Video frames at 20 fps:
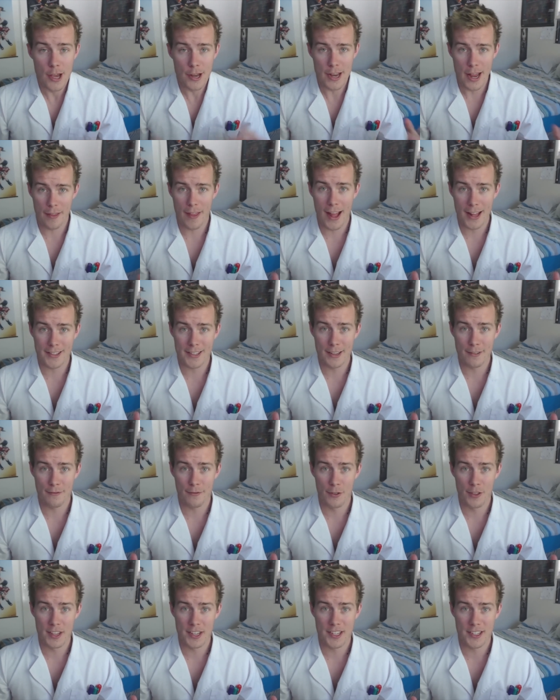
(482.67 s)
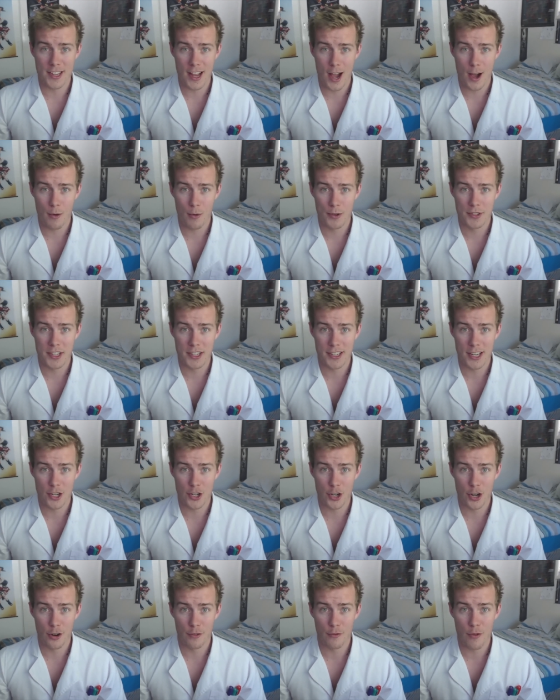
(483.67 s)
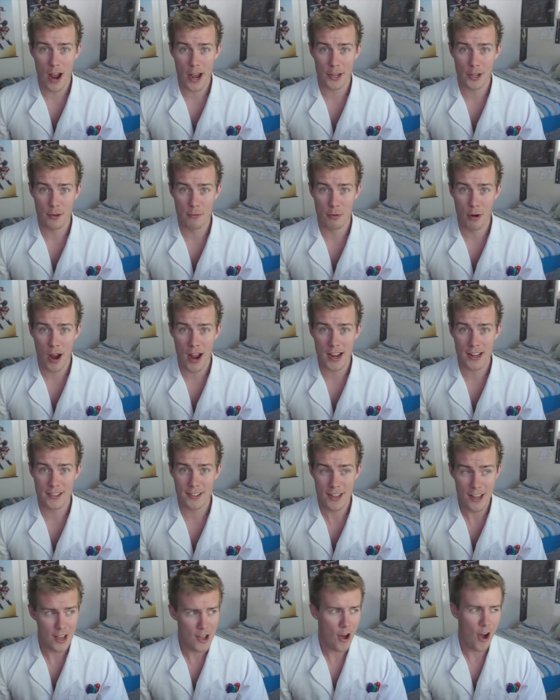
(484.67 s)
Now that's it for this Star Wars edition of Rack Your Brains.